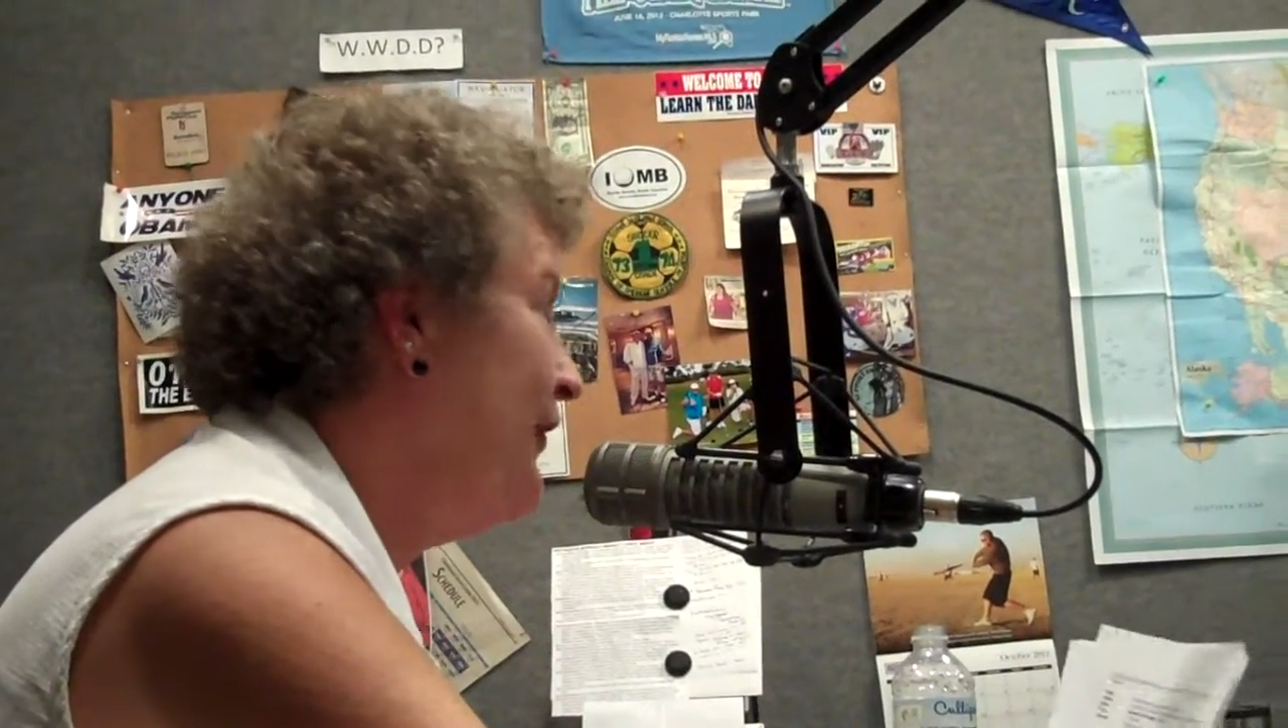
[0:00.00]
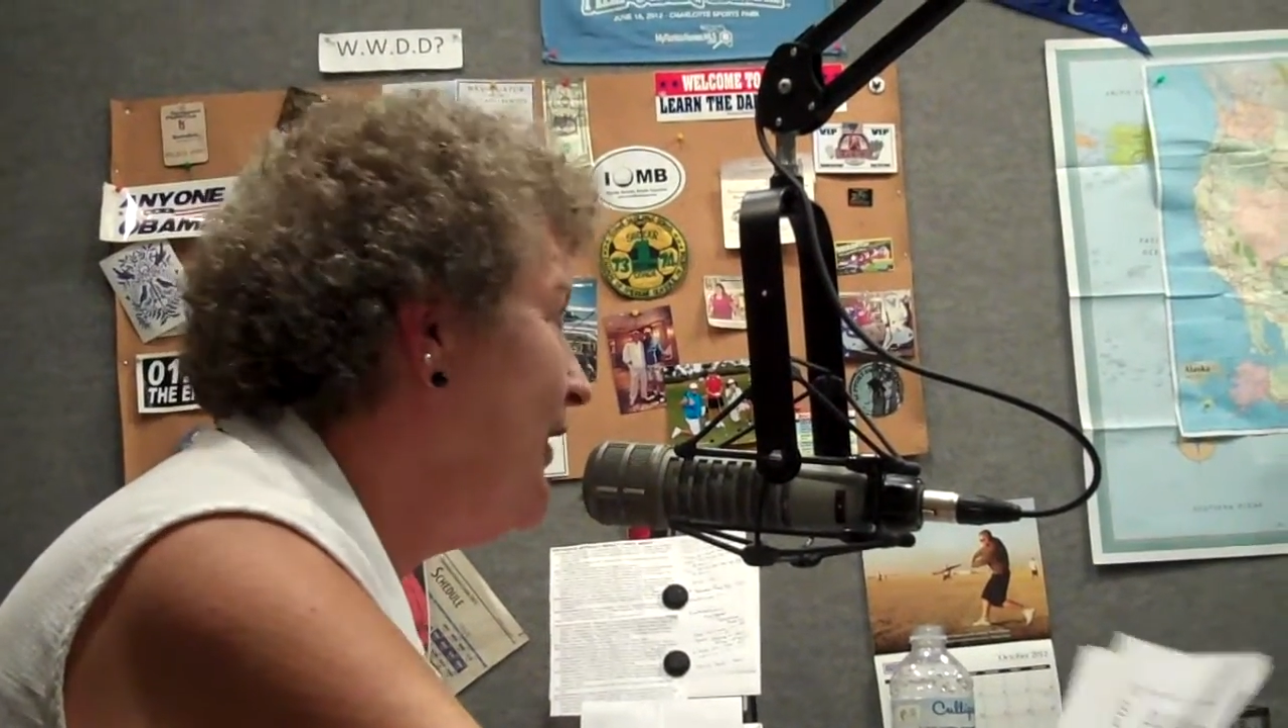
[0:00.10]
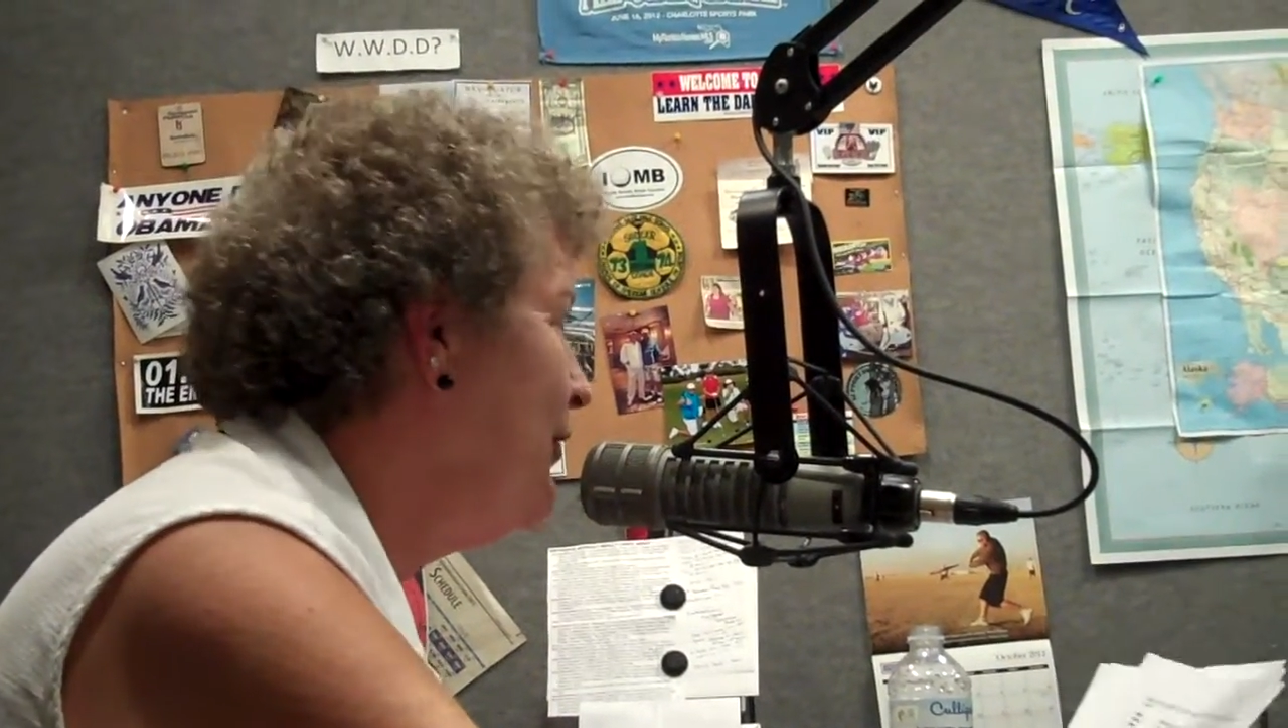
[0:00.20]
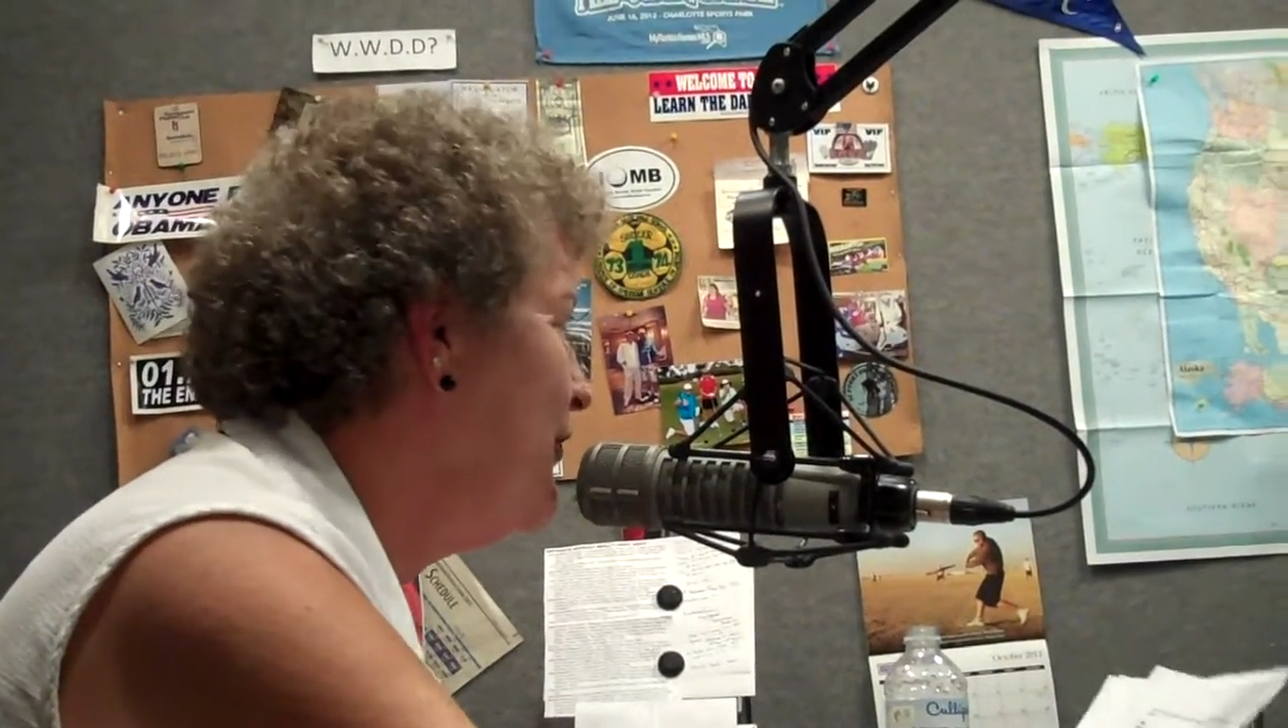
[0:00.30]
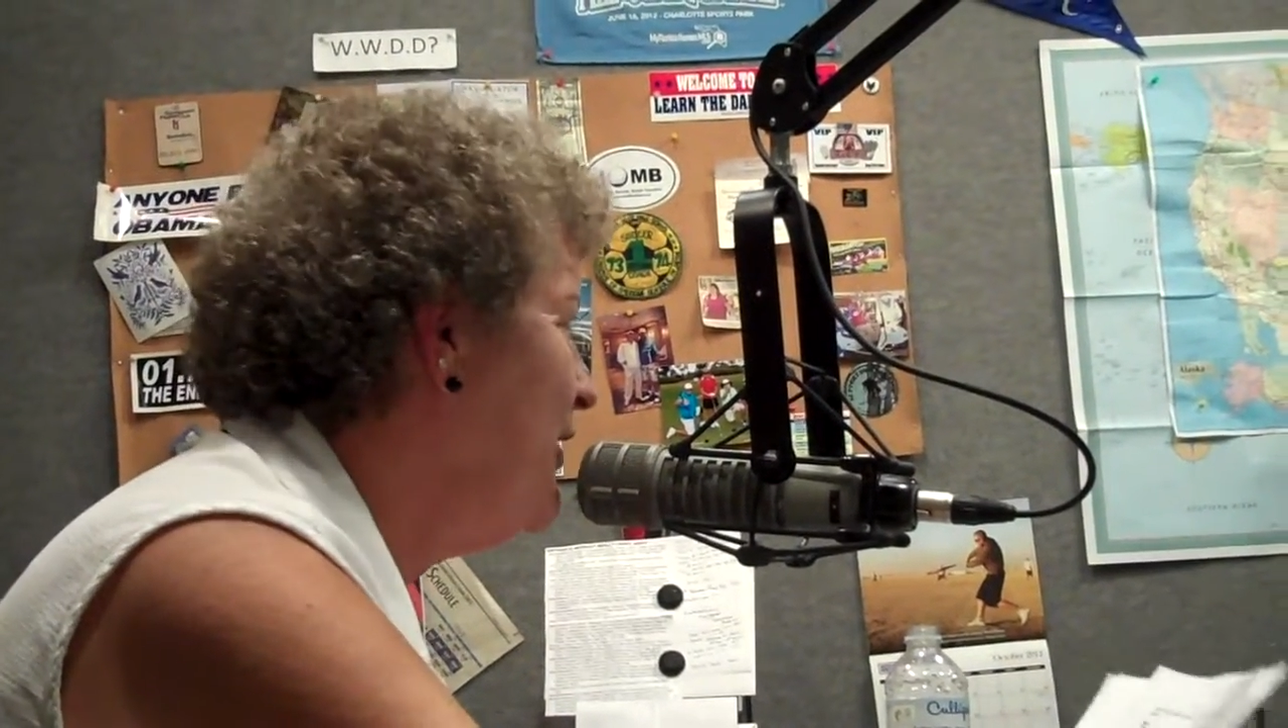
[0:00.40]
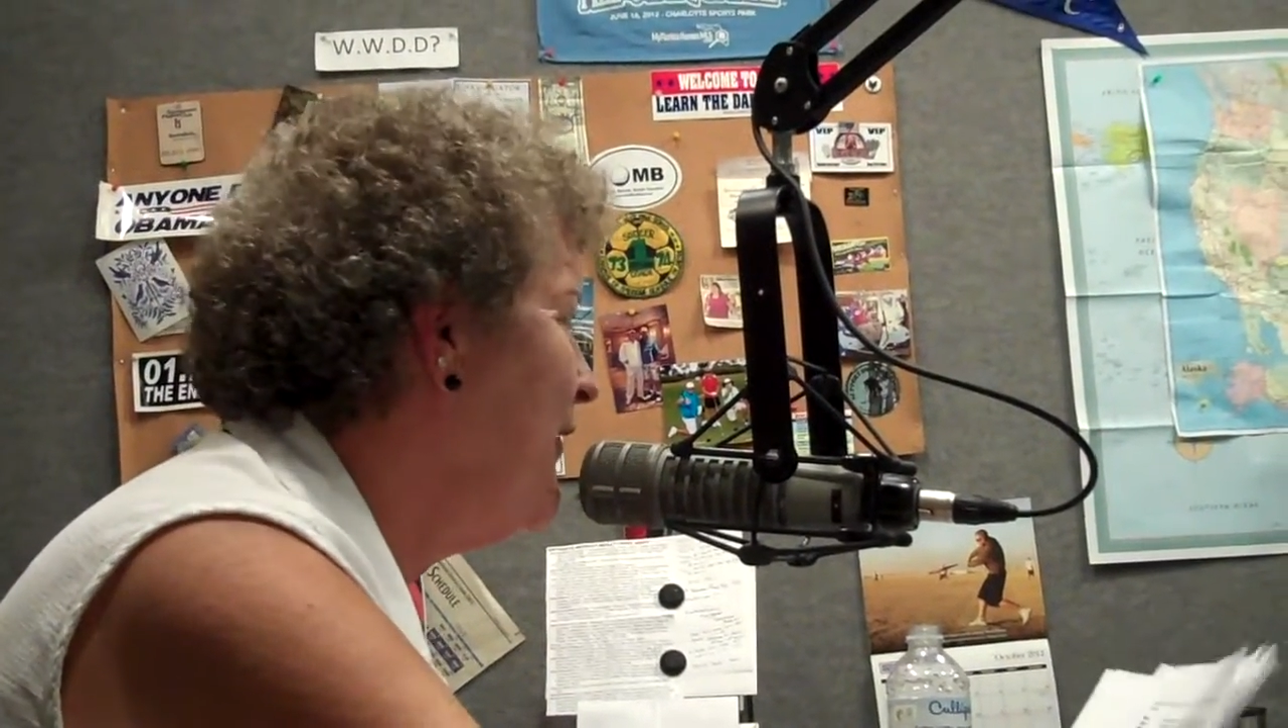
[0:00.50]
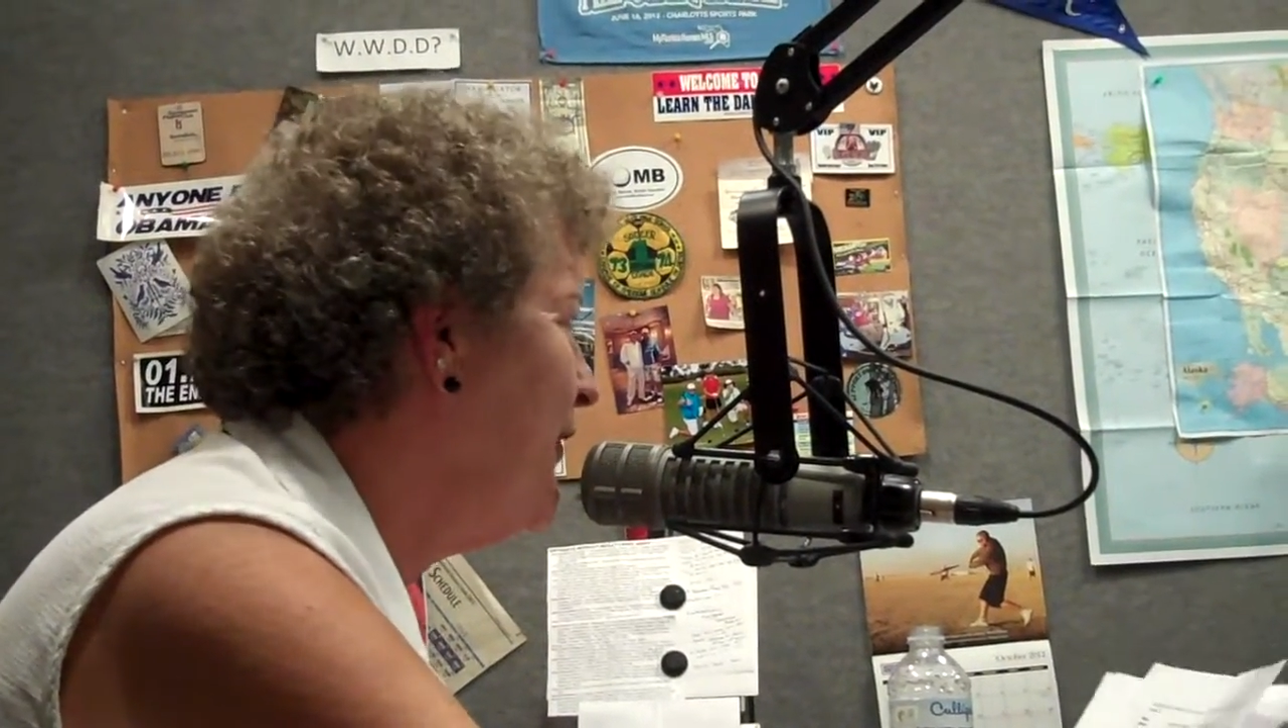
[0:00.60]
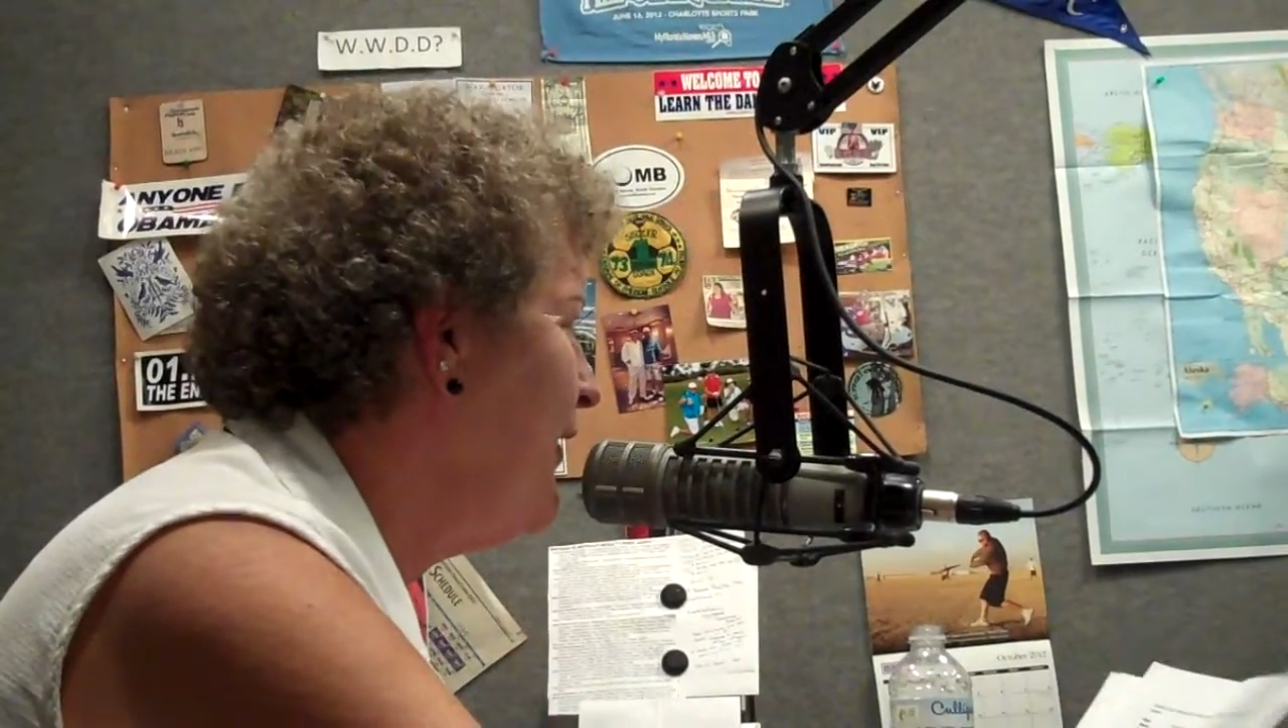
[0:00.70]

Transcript: Have I told you how